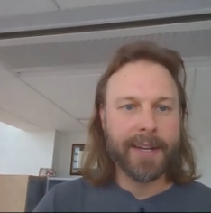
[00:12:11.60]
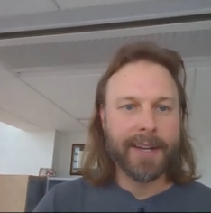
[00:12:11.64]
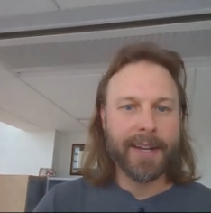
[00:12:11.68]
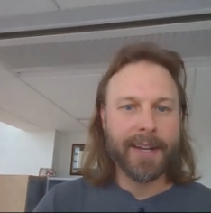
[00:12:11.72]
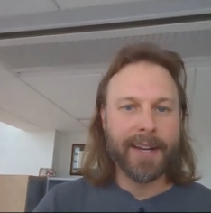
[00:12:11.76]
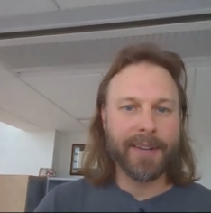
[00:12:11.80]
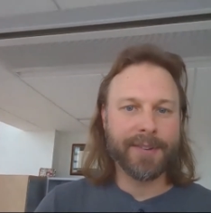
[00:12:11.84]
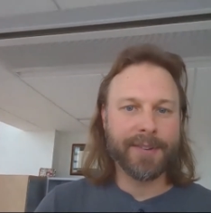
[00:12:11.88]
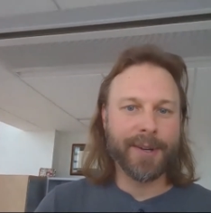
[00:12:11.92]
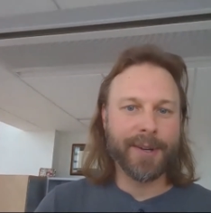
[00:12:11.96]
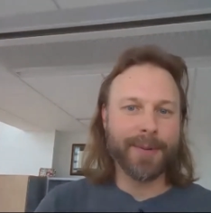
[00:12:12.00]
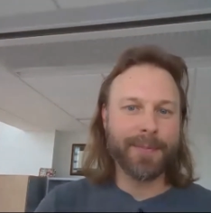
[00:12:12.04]

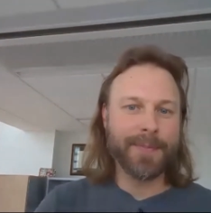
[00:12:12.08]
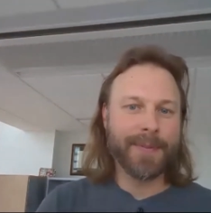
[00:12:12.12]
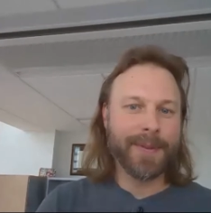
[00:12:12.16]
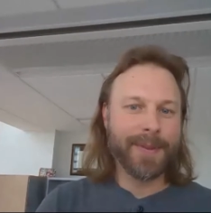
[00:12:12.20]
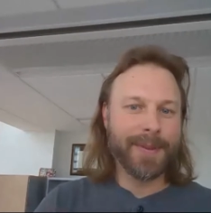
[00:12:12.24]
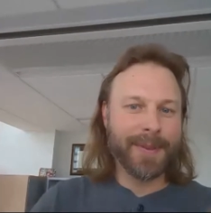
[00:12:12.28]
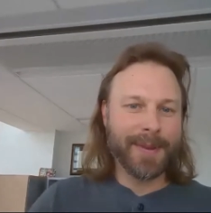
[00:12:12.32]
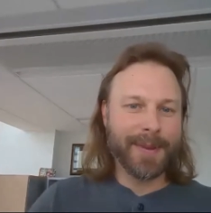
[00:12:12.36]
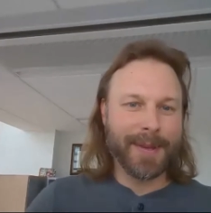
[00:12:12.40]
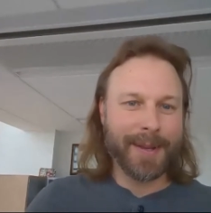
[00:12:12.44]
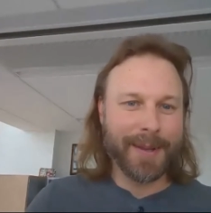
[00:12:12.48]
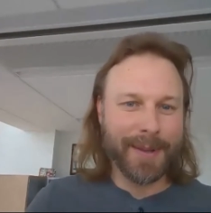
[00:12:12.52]
And so
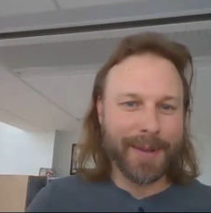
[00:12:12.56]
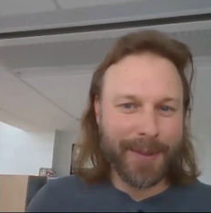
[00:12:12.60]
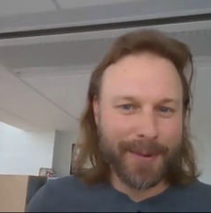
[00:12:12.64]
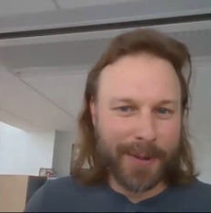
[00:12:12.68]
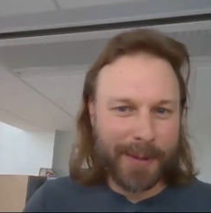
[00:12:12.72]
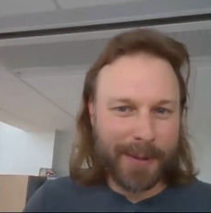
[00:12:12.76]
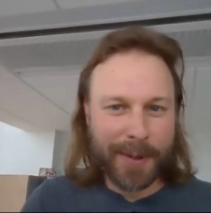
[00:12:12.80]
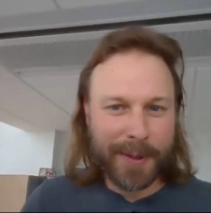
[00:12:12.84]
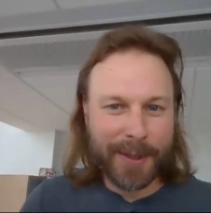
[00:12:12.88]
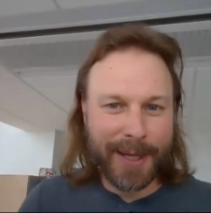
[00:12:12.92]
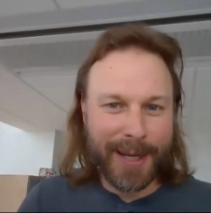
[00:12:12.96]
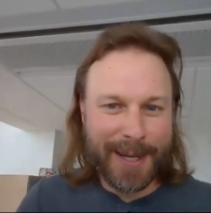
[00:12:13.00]

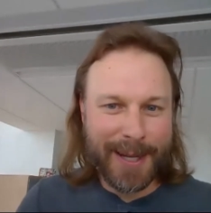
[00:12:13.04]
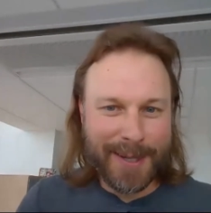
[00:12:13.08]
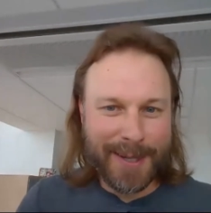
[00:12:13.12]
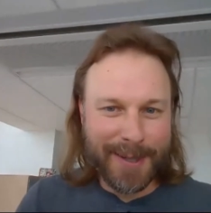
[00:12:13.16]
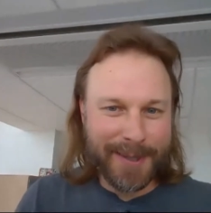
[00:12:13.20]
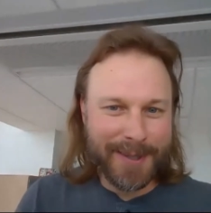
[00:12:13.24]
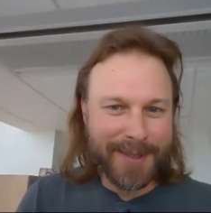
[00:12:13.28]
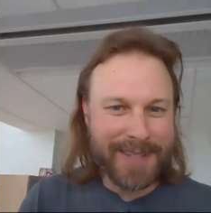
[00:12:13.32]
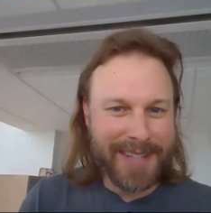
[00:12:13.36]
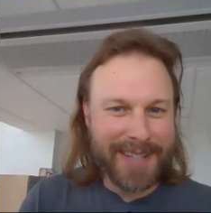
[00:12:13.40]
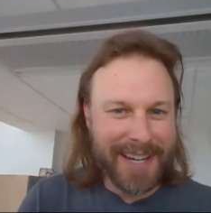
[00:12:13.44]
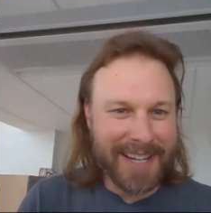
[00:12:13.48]
3 billion
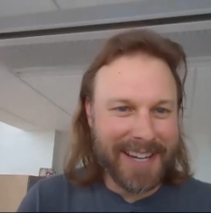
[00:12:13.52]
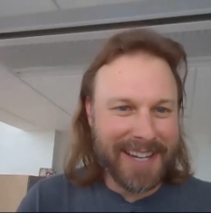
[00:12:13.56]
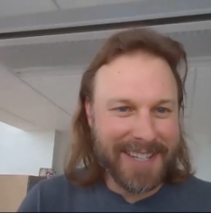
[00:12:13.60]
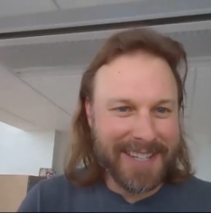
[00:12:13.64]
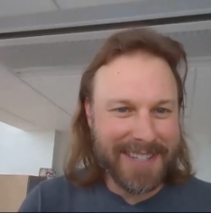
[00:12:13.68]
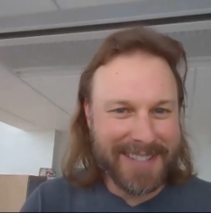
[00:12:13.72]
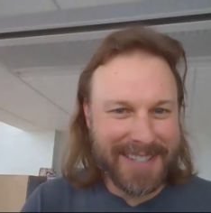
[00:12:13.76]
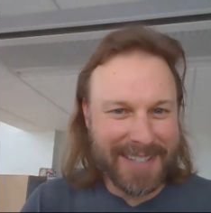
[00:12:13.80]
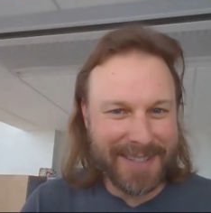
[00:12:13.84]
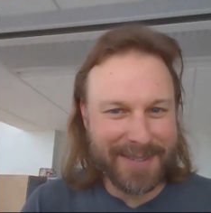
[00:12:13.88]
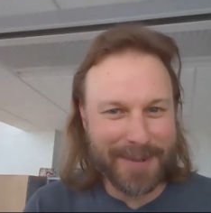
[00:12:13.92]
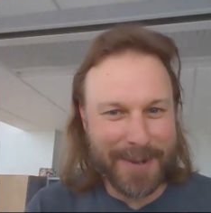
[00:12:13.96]
years, I
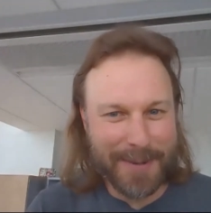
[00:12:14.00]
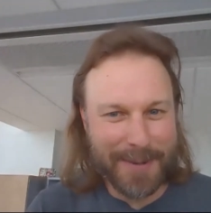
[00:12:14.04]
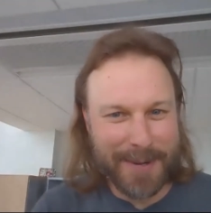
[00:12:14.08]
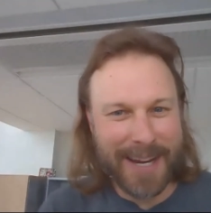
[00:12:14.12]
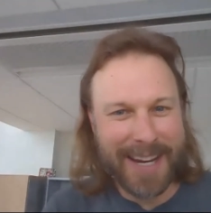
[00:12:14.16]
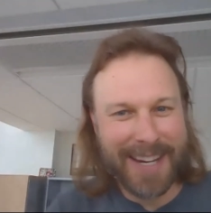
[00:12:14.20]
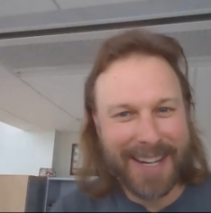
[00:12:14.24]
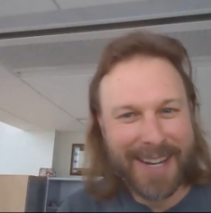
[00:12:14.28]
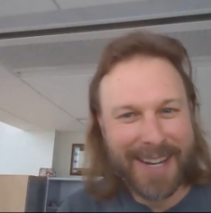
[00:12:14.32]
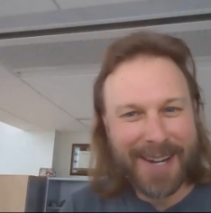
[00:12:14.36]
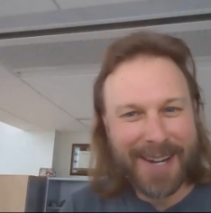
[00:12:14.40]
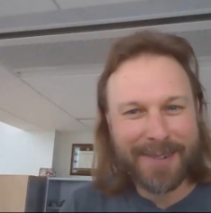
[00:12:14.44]
guess, is what
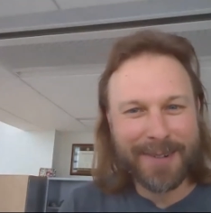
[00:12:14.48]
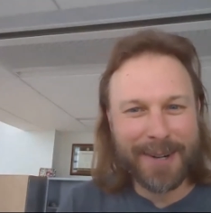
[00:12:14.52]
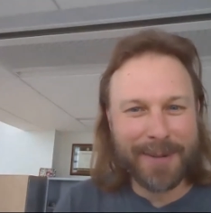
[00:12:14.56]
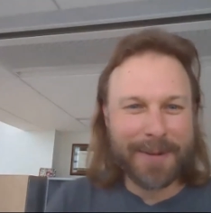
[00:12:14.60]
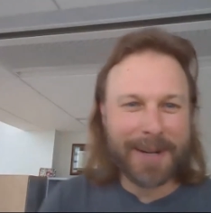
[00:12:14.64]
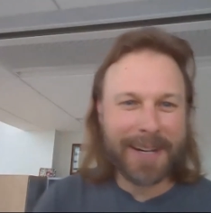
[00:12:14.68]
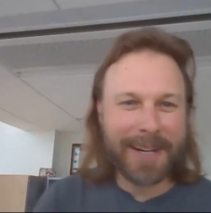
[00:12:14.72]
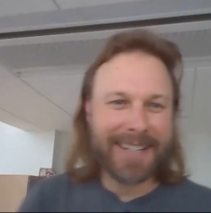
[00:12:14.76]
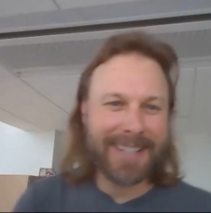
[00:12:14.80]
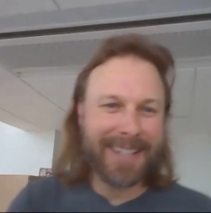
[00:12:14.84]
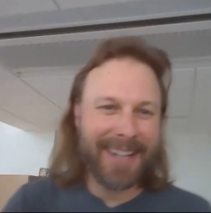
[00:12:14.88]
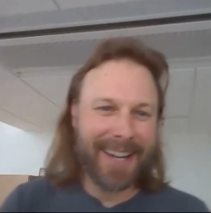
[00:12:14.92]

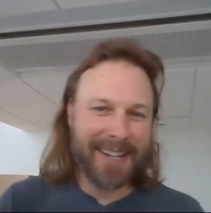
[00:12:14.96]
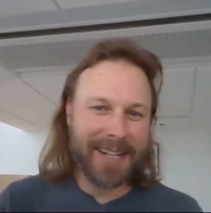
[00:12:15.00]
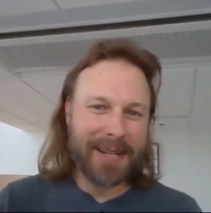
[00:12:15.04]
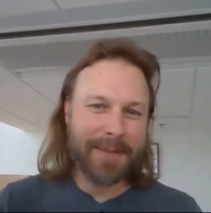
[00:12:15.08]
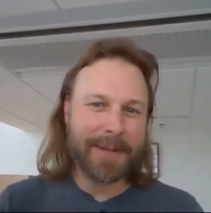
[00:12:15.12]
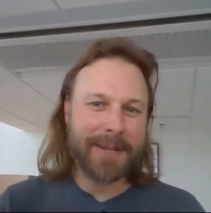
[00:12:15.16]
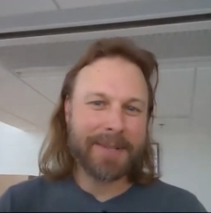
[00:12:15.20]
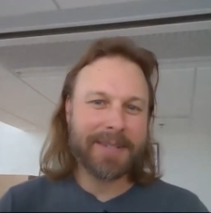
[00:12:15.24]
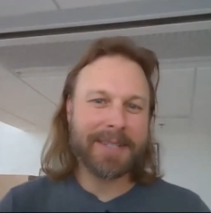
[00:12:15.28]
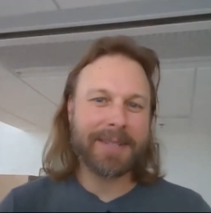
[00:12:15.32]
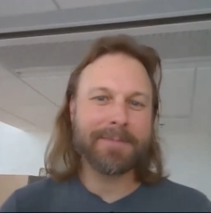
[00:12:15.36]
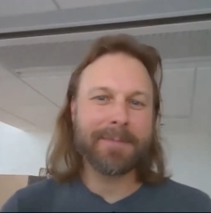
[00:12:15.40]
we can talk
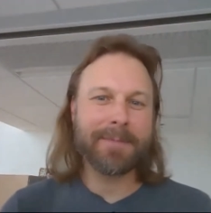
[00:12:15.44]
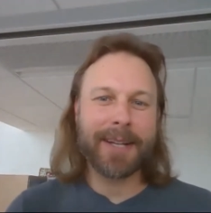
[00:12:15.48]
about.